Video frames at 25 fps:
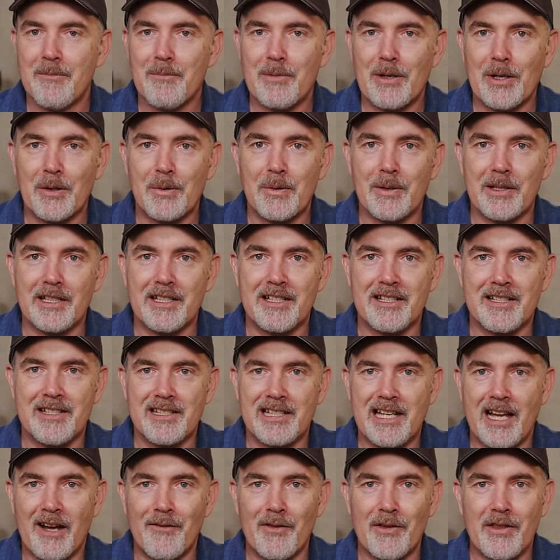but I quickly
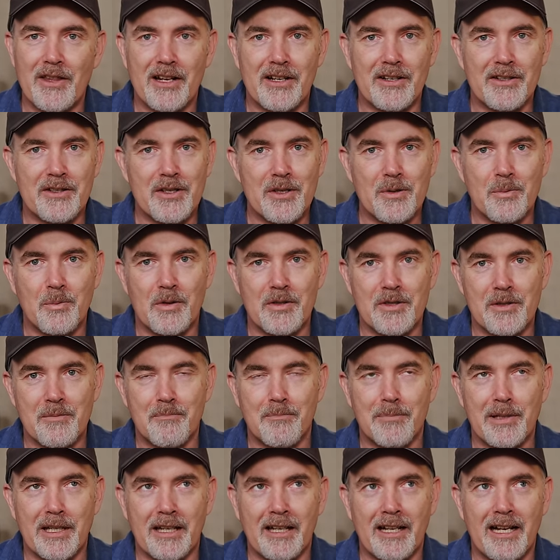discovered that it just
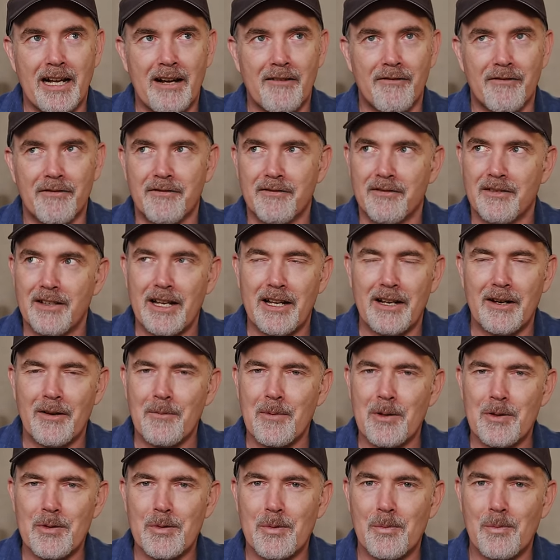wasn't big enough, and I'm
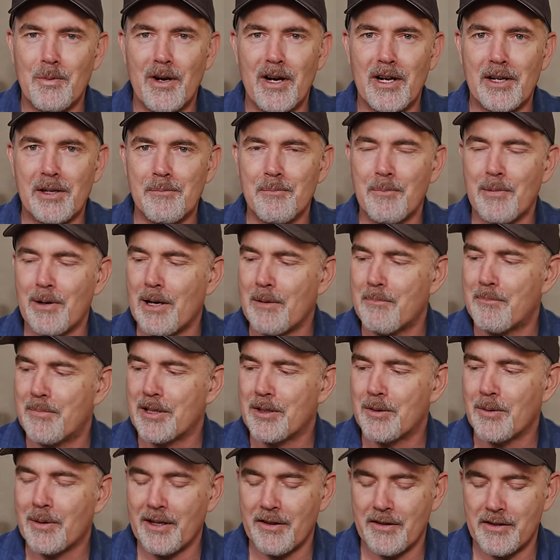not sure why I didn't buy a
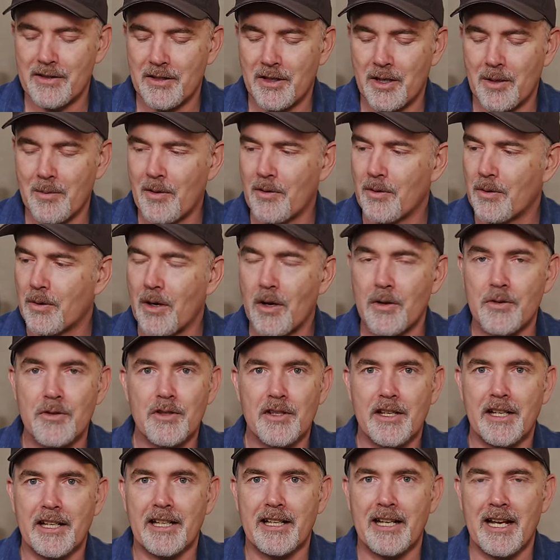big one at the time. I thought I'll
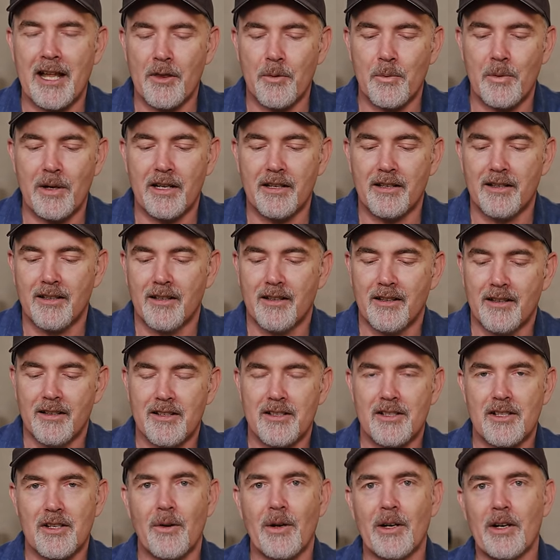just get another one.
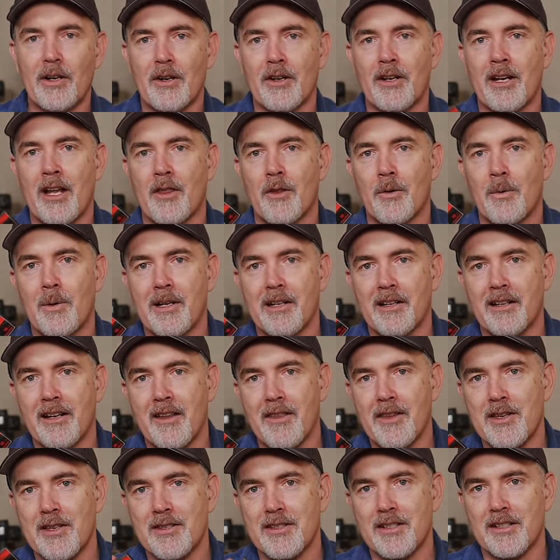So I got another one,
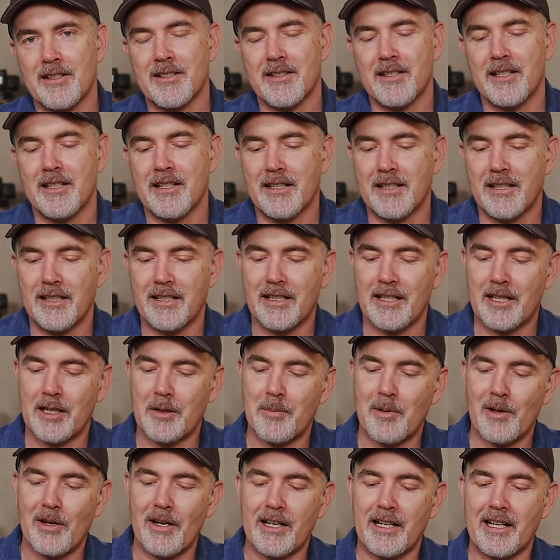another sixteen
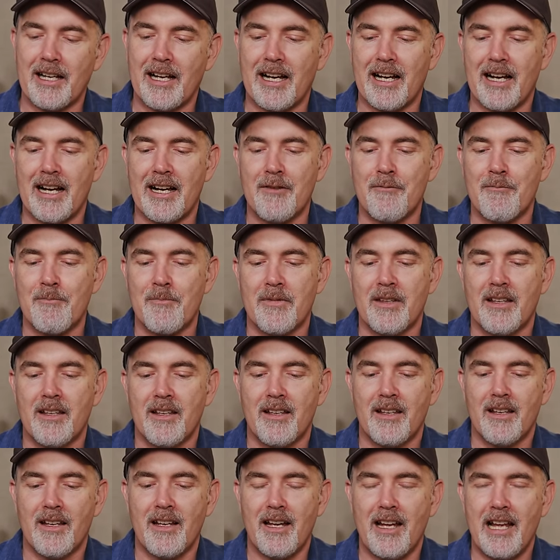gigabyte card,
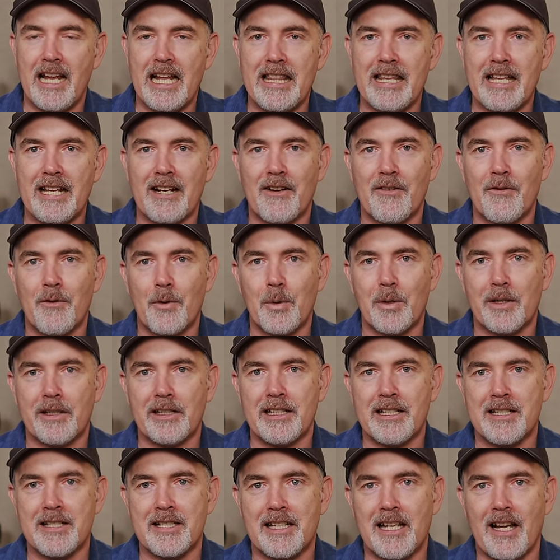and then I've quickly
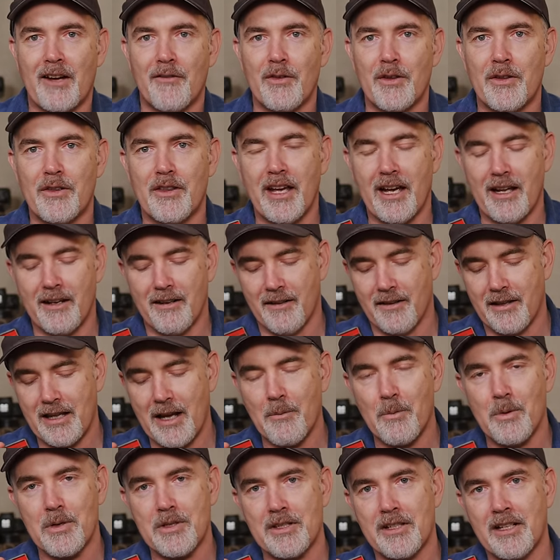discovered that
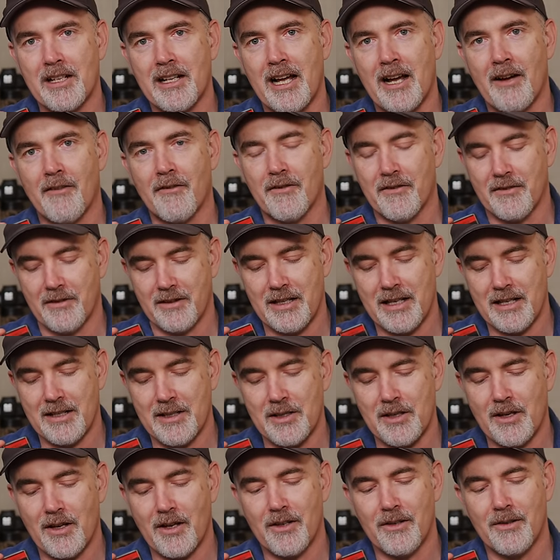that wasn't enough. And
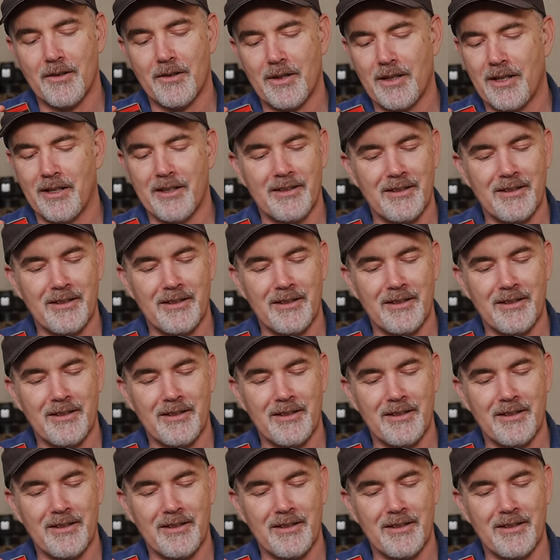so I